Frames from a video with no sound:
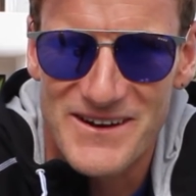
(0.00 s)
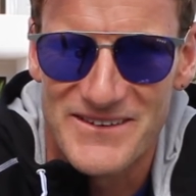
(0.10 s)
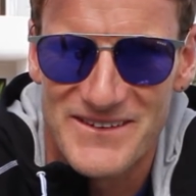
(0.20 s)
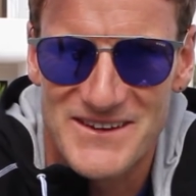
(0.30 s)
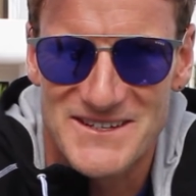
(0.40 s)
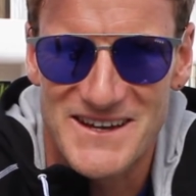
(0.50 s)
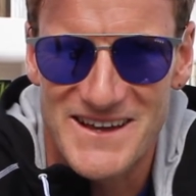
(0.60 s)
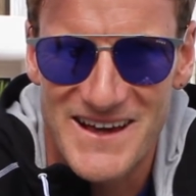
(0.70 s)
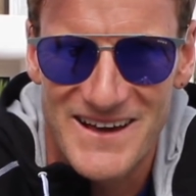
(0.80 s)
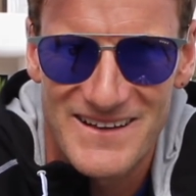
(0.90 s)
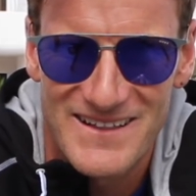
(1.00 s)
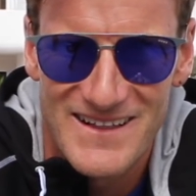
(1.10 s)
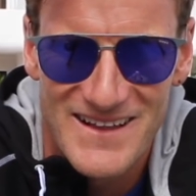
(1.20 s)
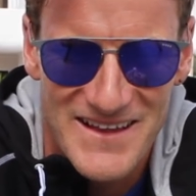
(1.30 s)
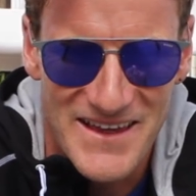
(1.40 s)
Brilliant, good to hear. Yeah,
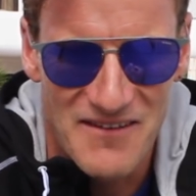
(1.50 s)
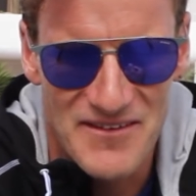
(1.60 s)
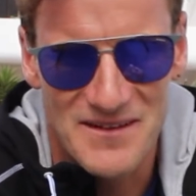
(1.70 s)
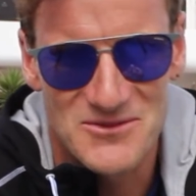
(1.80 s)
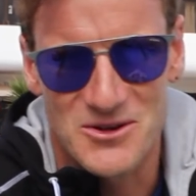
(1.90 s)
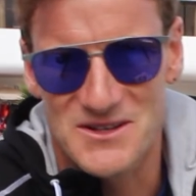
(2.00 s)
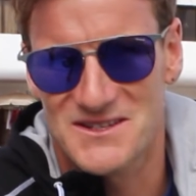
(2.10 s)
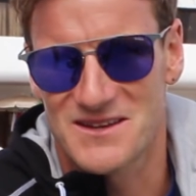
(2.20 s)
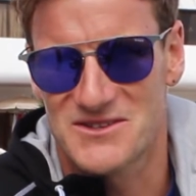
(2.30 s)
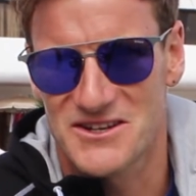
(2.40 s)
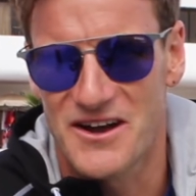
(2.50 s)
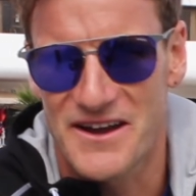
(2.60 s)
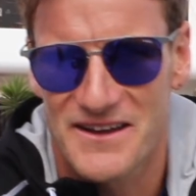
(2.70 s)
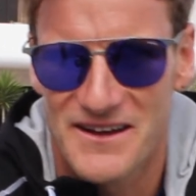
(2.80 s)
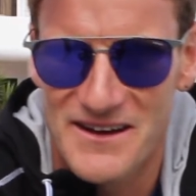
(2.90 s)
yeah. I think I'm talking to them
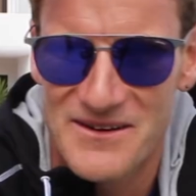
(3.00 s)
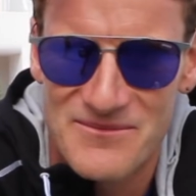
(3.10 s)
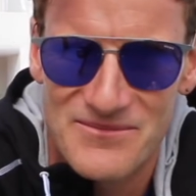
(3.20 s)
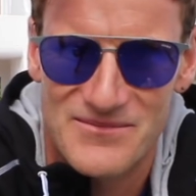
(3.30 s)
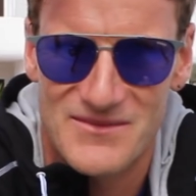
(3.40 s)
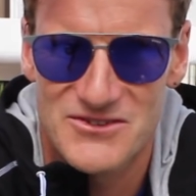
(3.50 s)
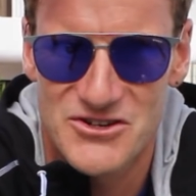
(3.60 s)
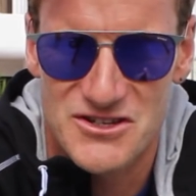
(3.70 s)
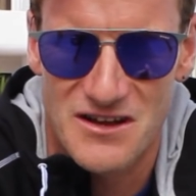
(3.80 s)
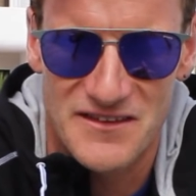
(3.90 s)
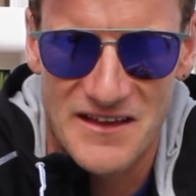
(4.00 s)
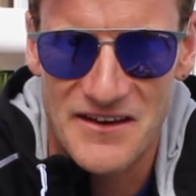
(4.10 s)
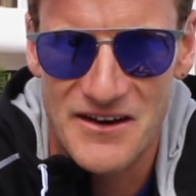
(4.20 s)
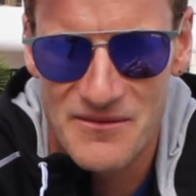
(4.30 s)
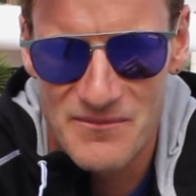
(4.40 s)
tonight, just after their
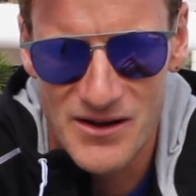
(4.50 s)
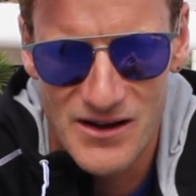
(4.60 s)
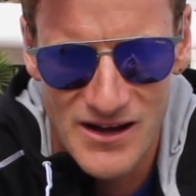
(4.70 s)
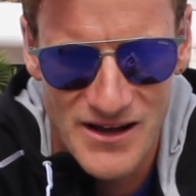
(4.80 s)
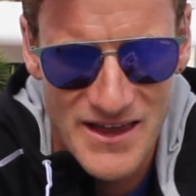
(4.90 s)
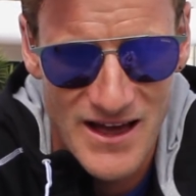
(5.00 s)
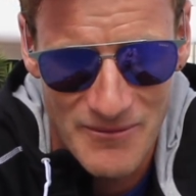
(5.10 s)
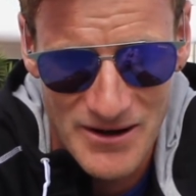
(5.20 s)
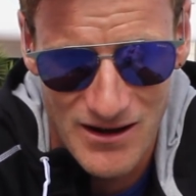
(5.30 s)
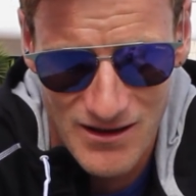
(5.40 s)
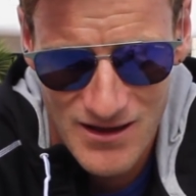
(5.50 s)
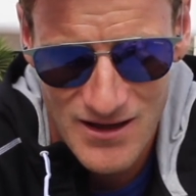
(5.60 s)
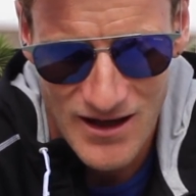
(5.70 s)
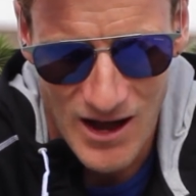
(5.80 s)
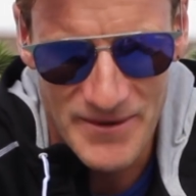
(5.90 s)
dinner. But yeah, I mean,
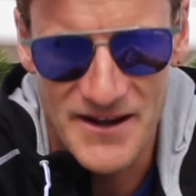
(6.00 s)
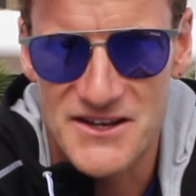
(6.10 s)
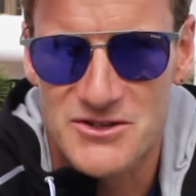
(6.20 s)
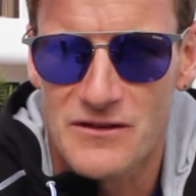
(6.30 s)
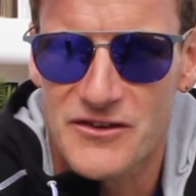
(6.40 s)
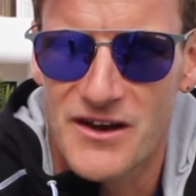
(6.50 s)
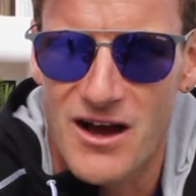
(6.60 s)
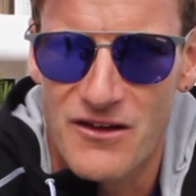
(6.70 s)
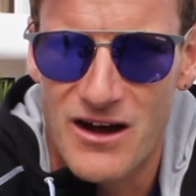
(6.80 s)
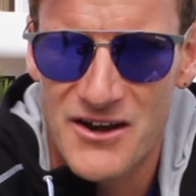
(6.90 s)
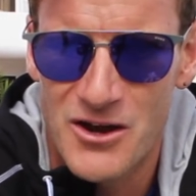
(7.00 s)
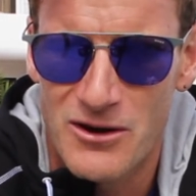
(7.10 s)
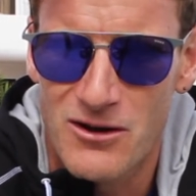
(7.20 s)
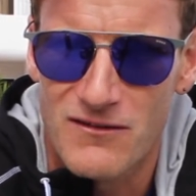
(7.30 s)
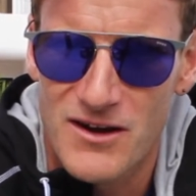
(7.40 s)
I've been here so often now that I
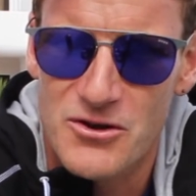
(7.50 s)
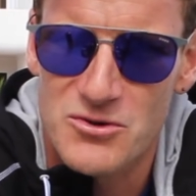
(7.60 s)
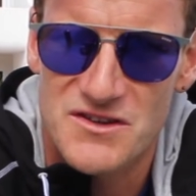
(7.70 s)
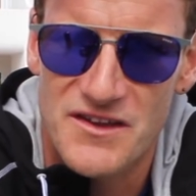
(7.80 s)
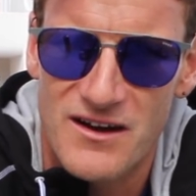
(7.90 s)
know a lot of locals on the